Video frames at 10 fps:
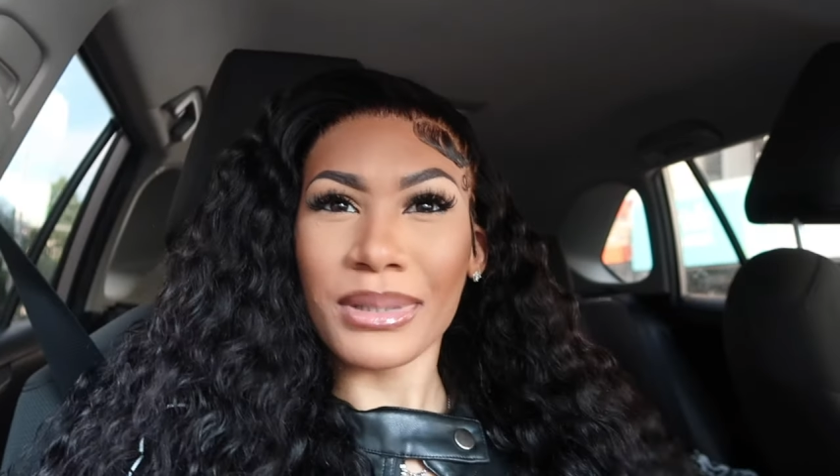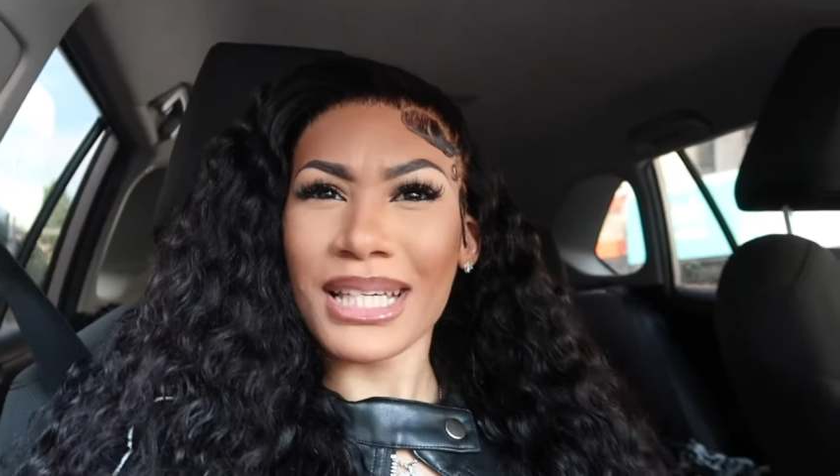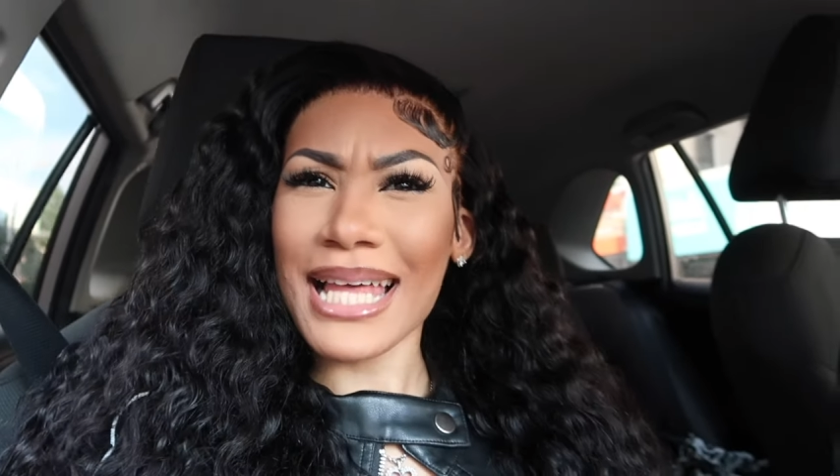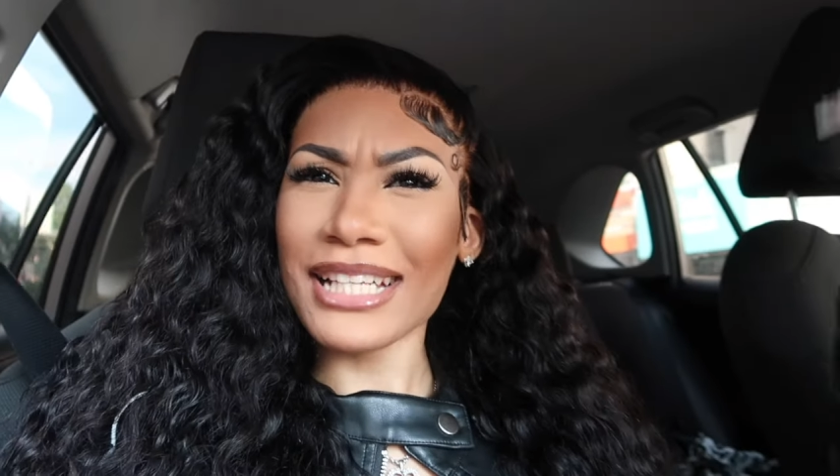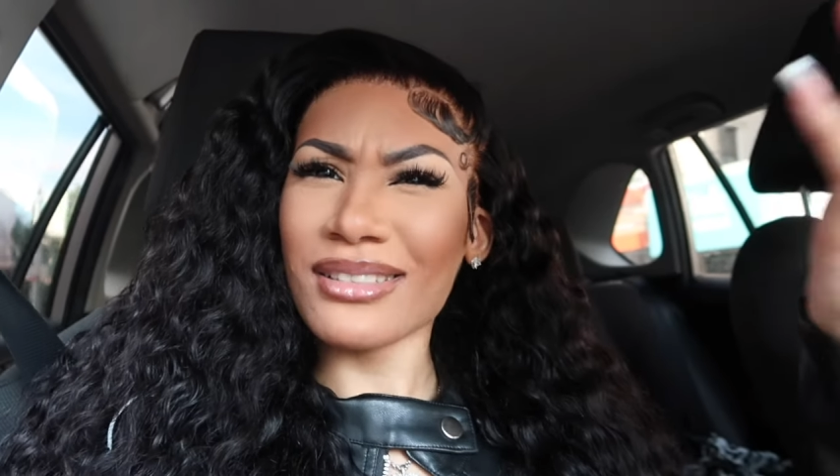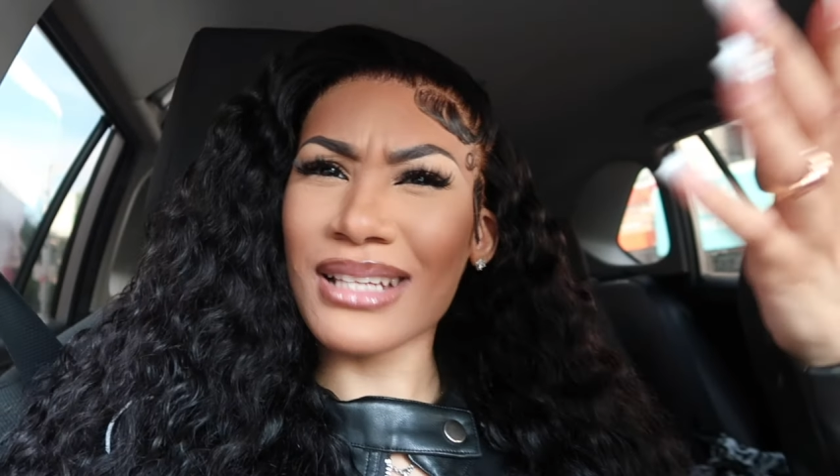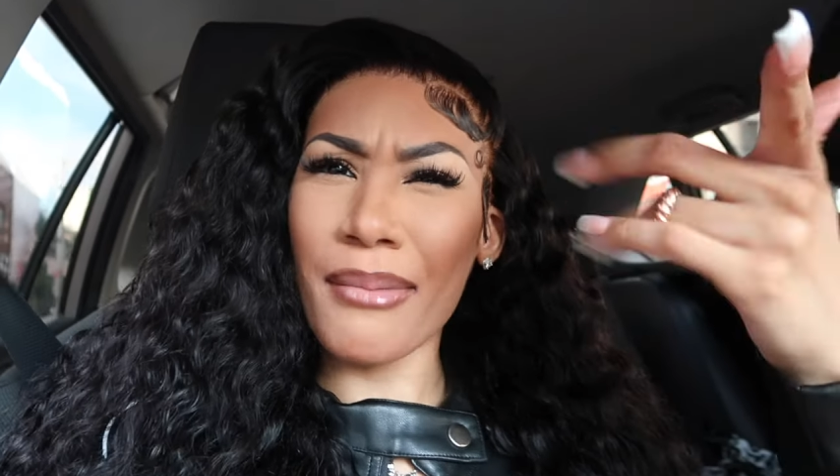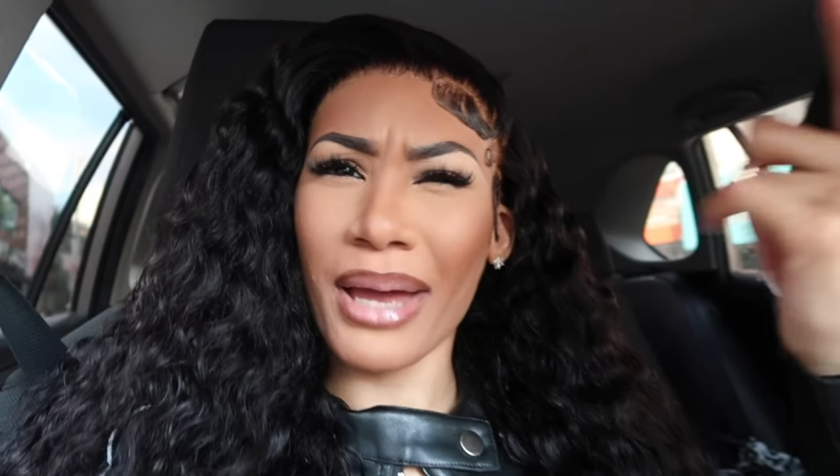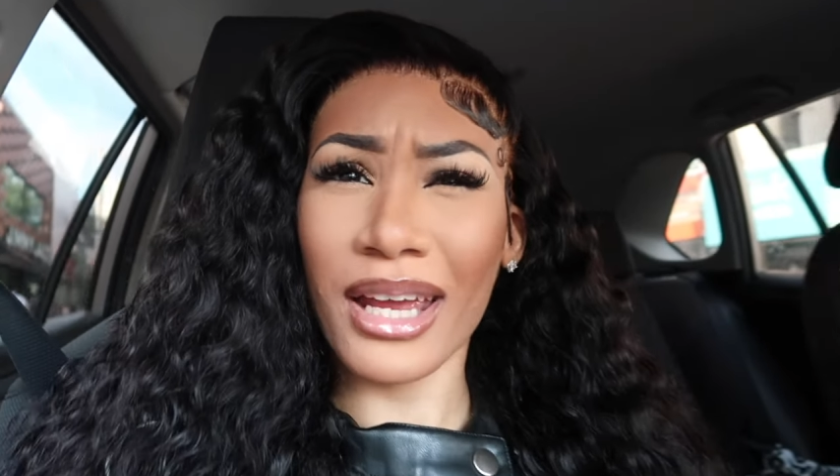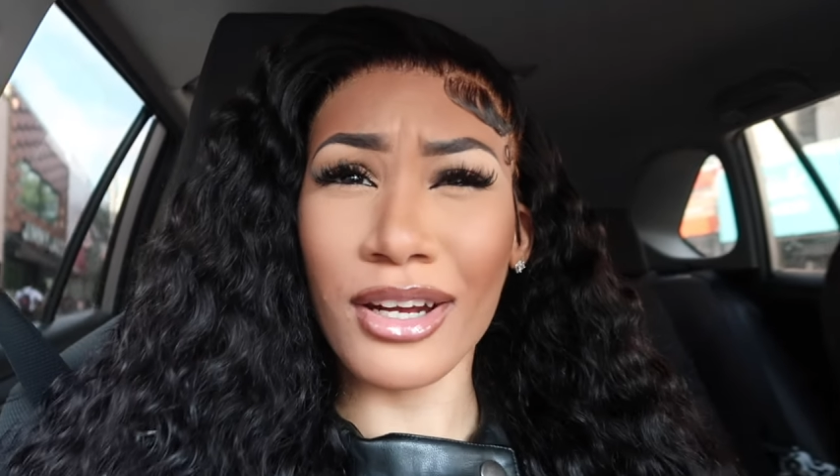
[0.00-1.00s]
because I just
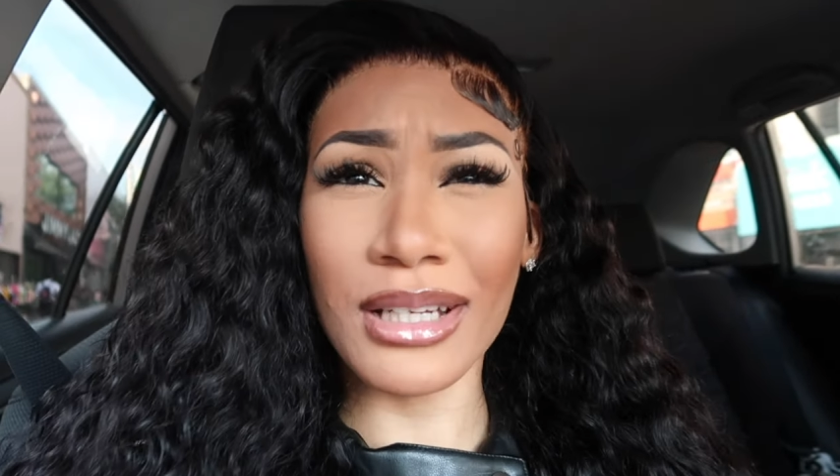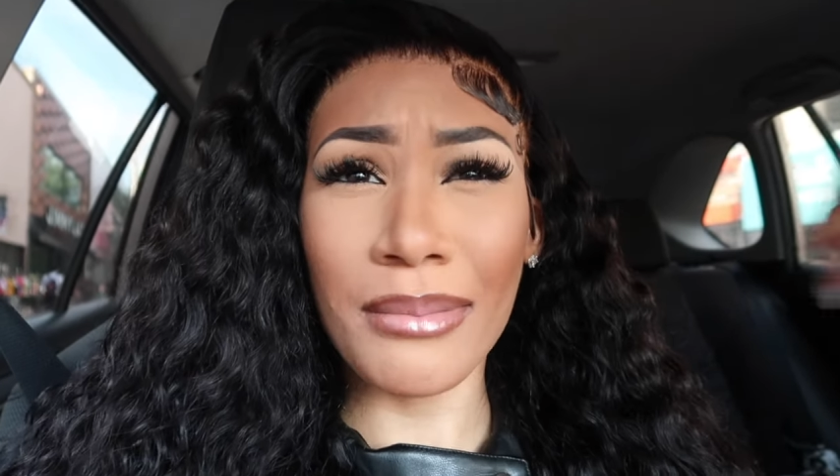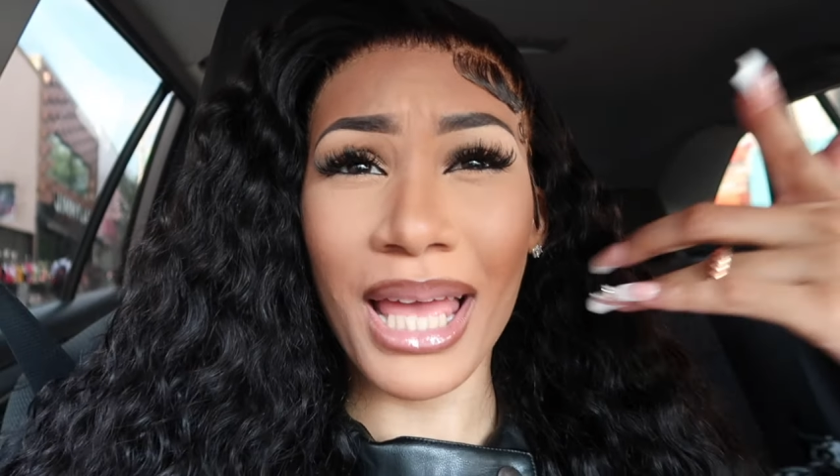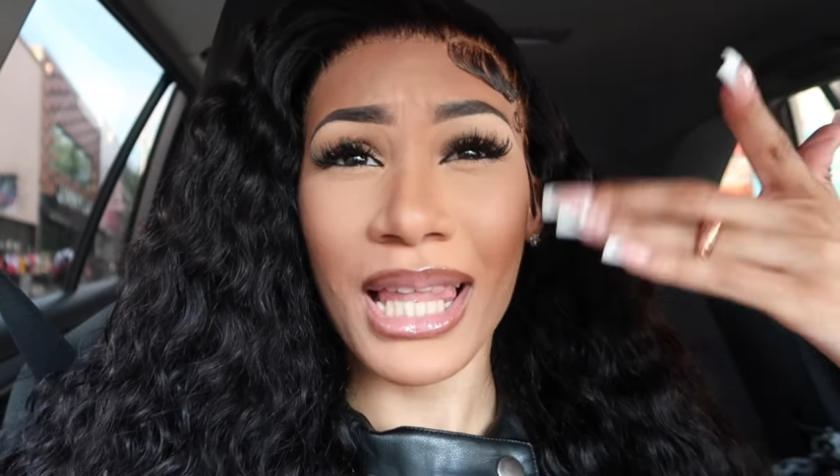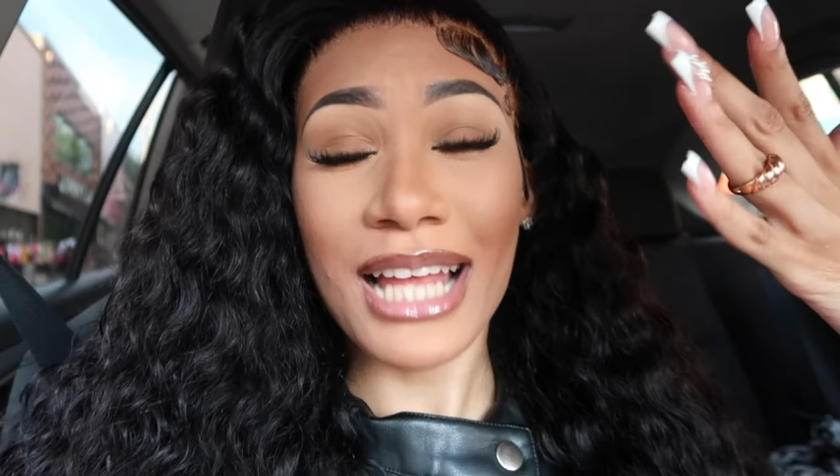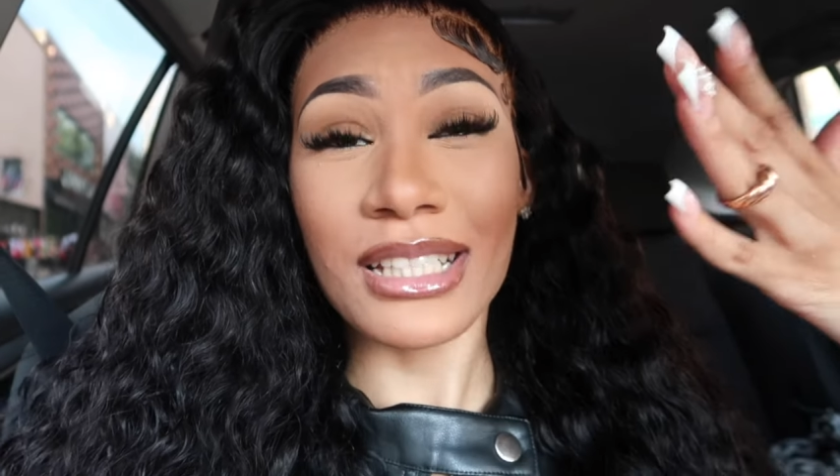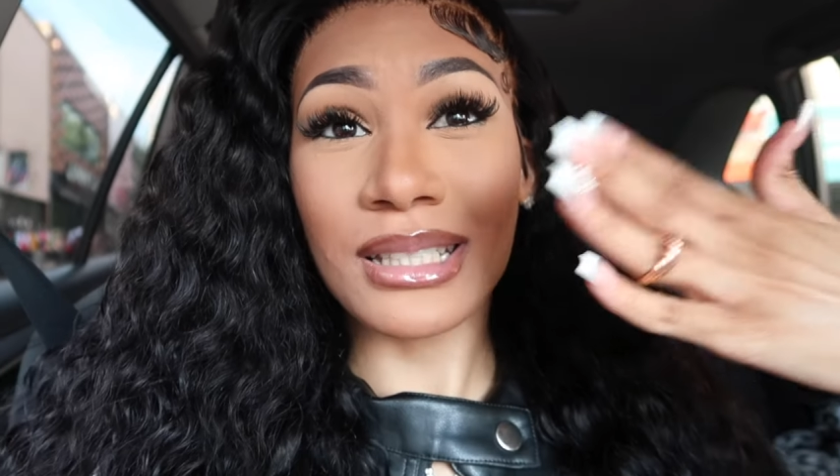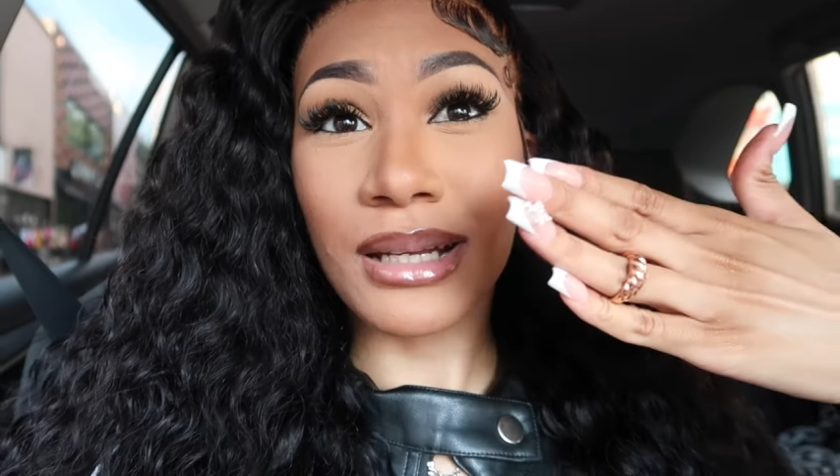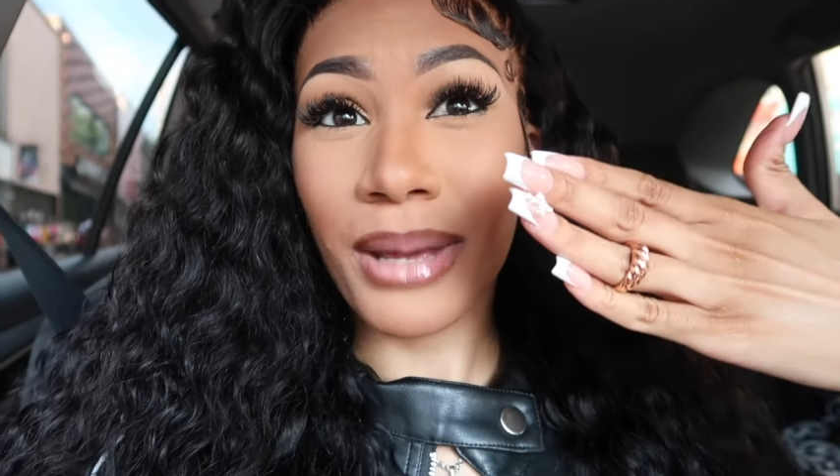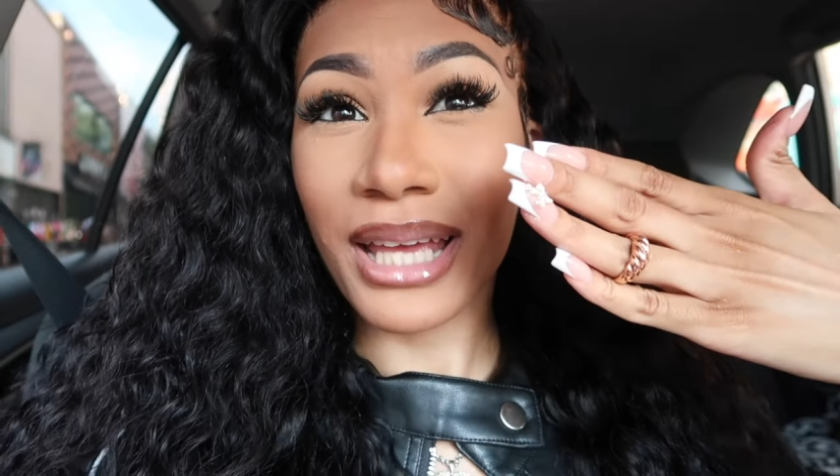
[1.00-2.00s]
got my hair done, my lashes
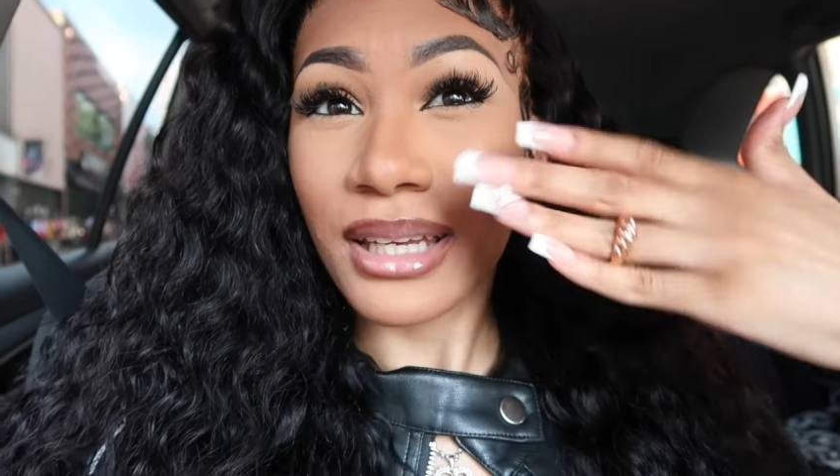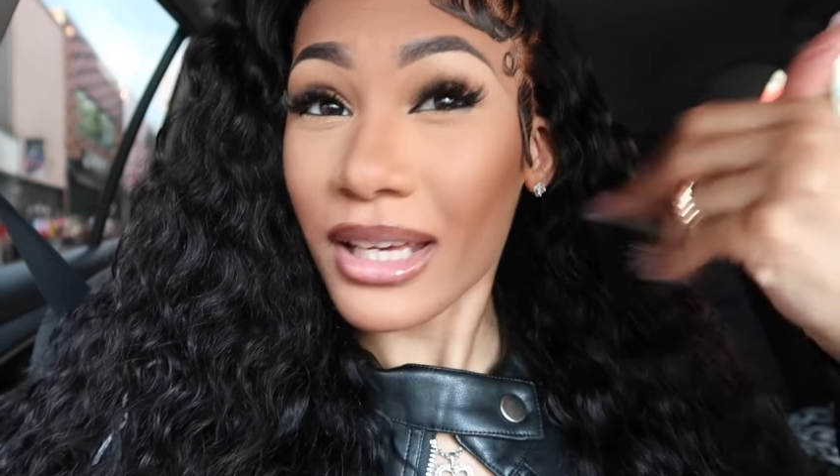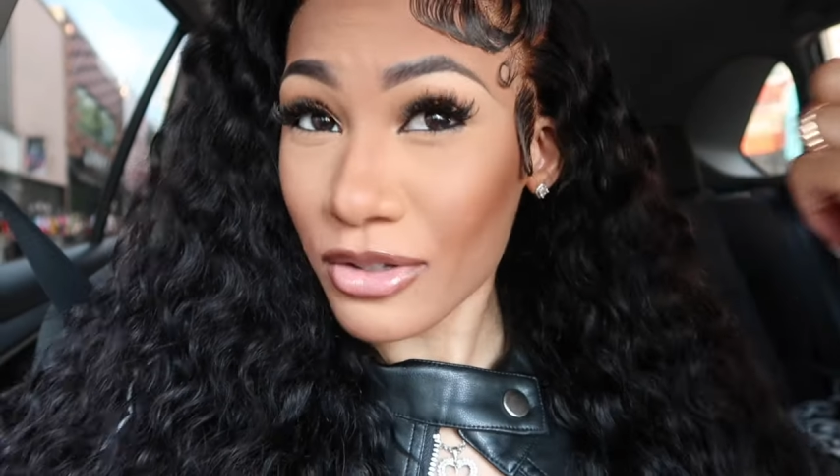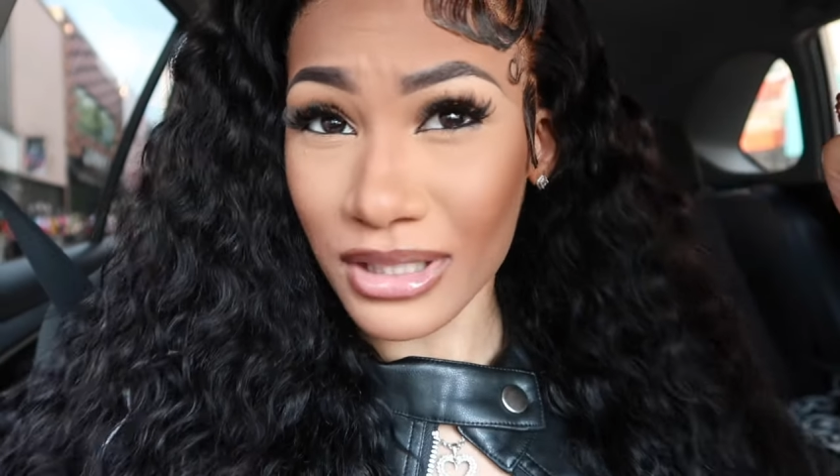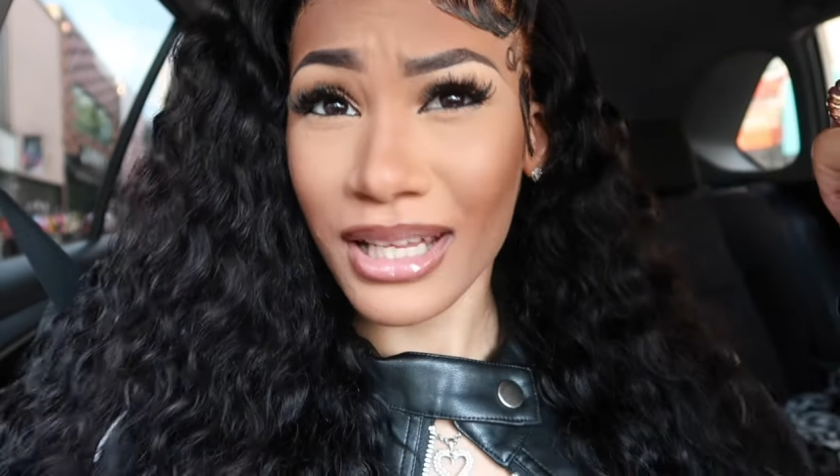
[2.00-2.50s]
done, my nails